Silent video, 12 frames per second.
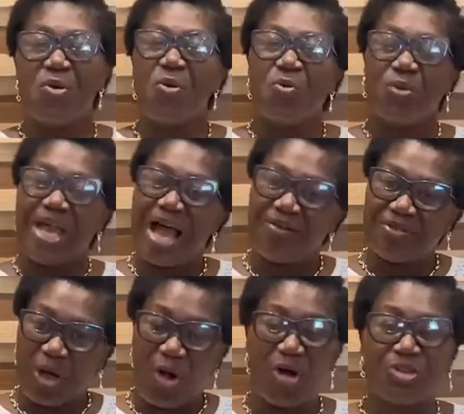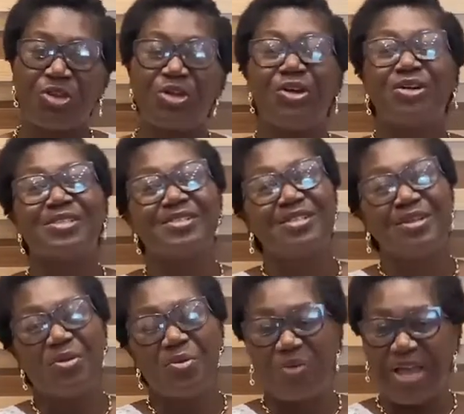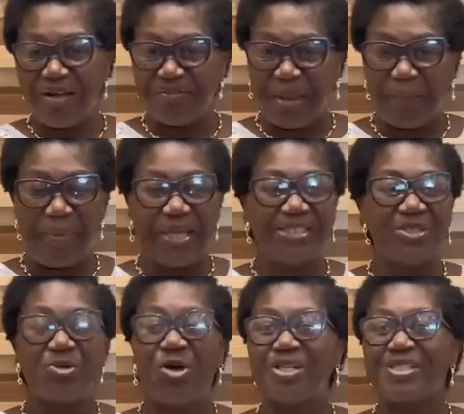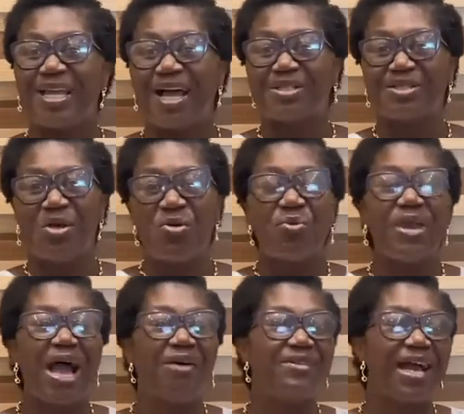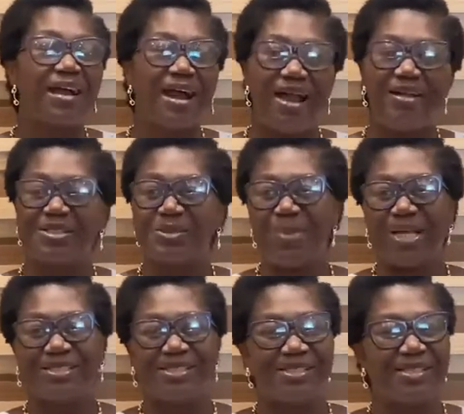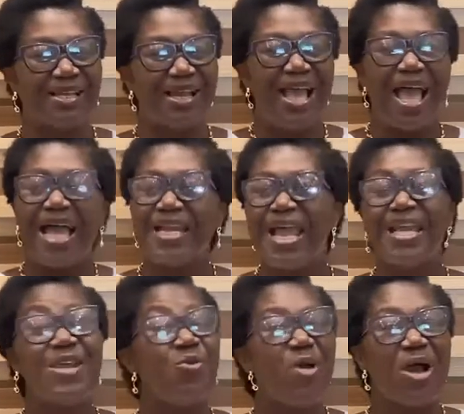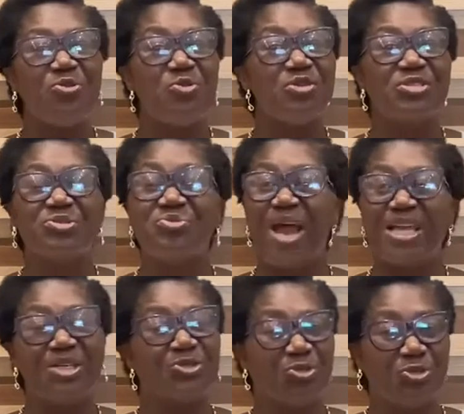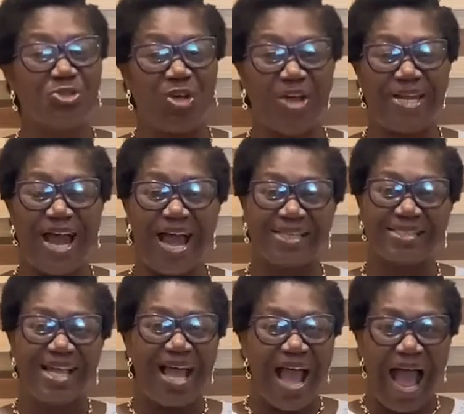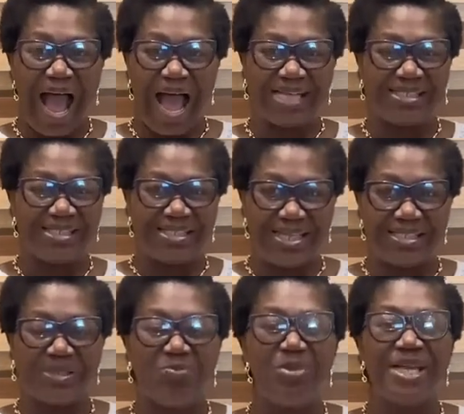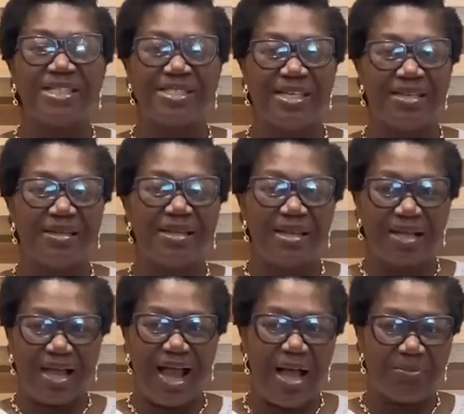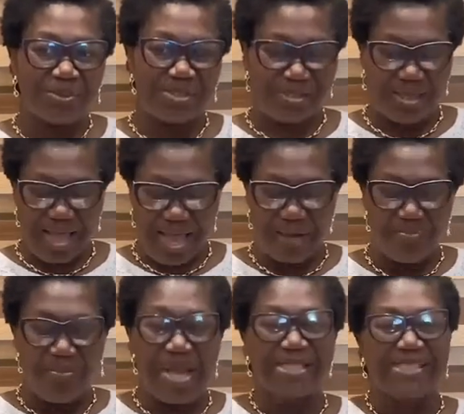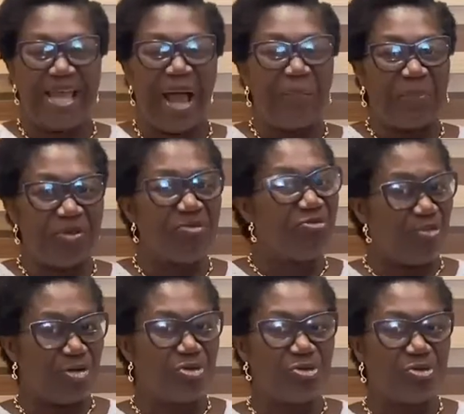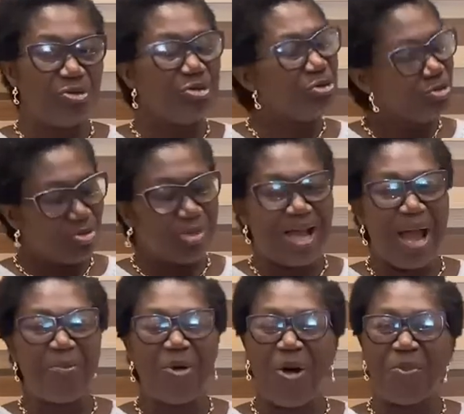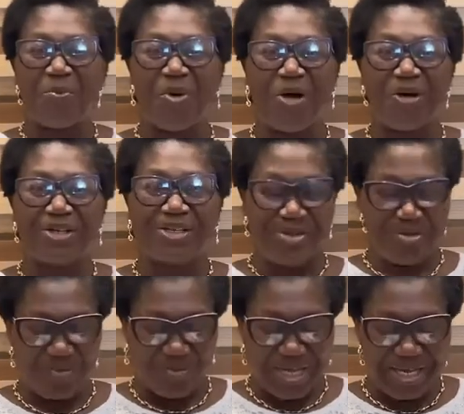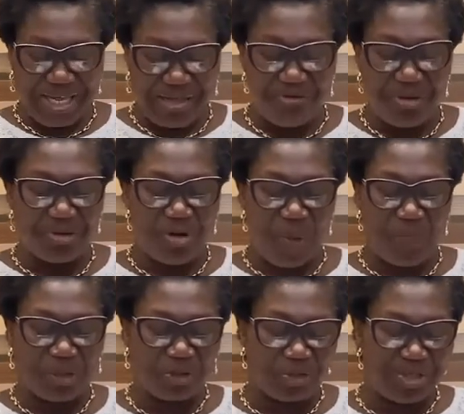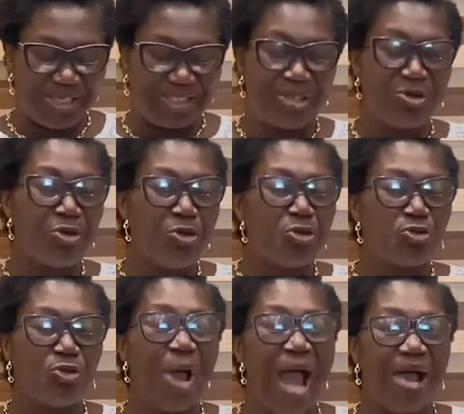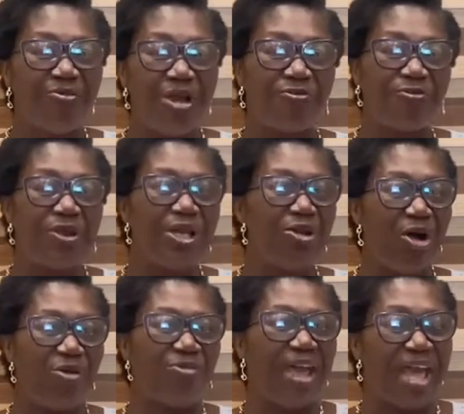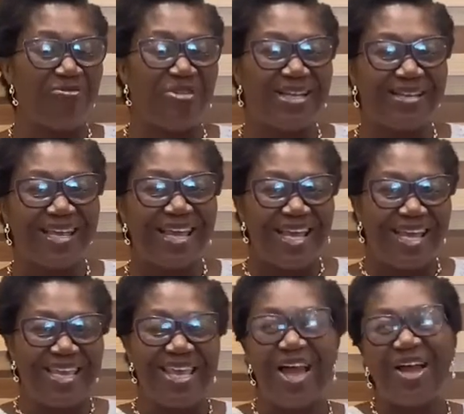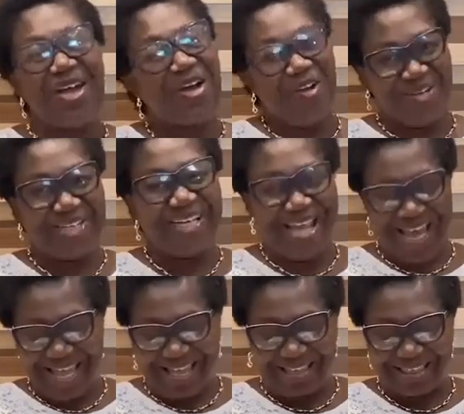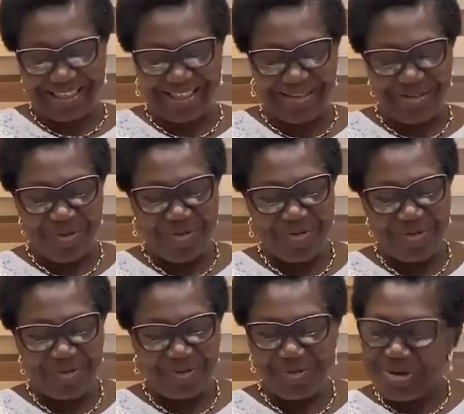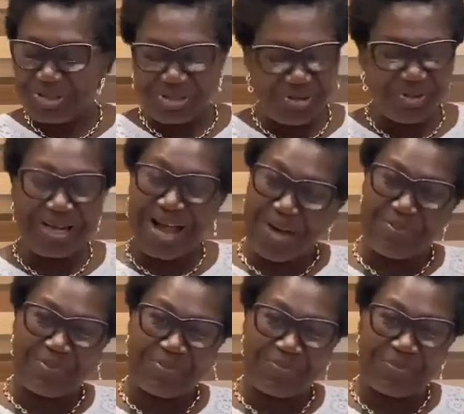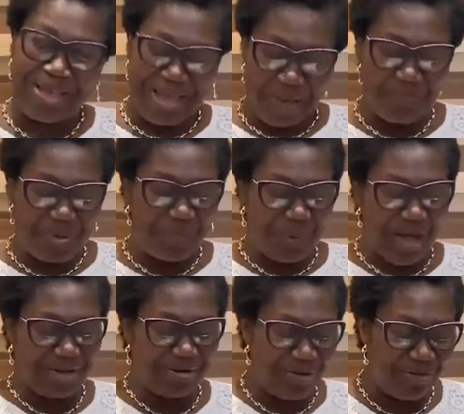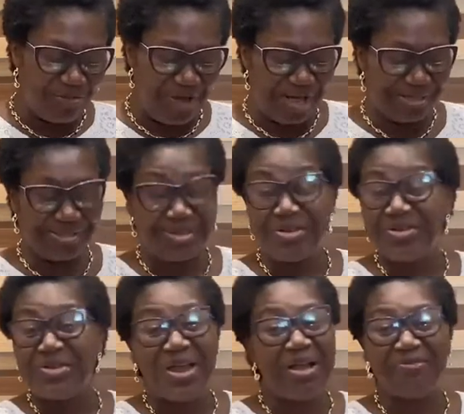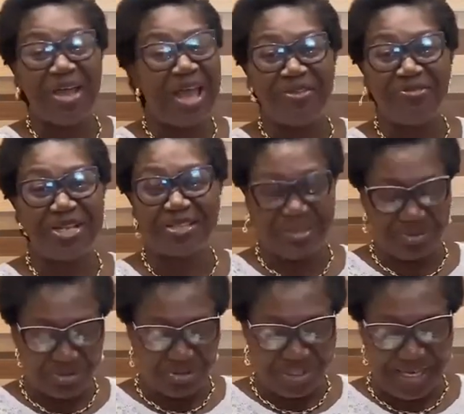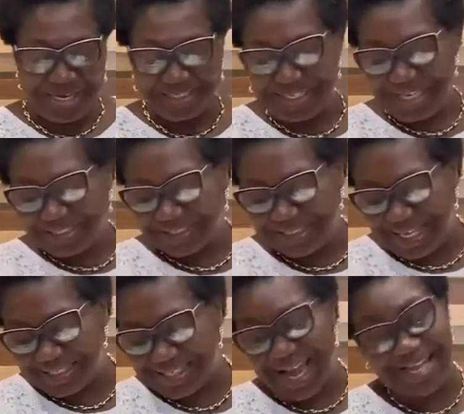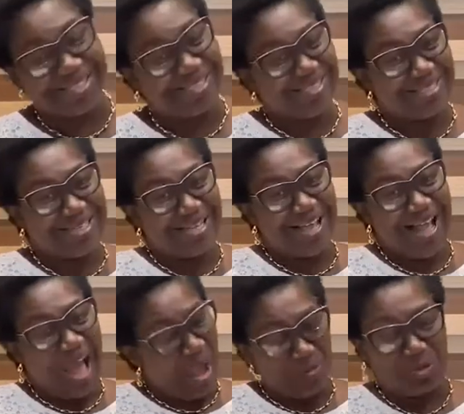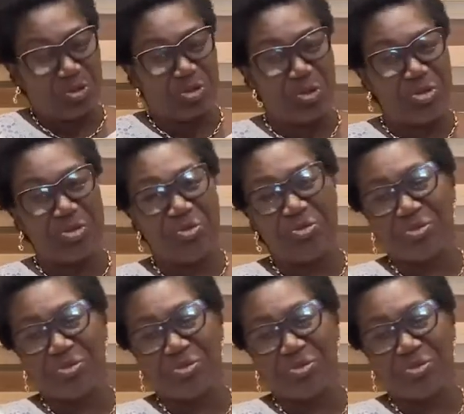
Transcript: we have the Orthodox, we have the Pentecostals, we have the Charismatics, and anyone who is ready to join us as this meeting comes and makes the appeal for you to come on board. We give you the opportunity to have a feel of heaven here on earth. Won't you come and be part of us? You have everything to gain, just as I will show you.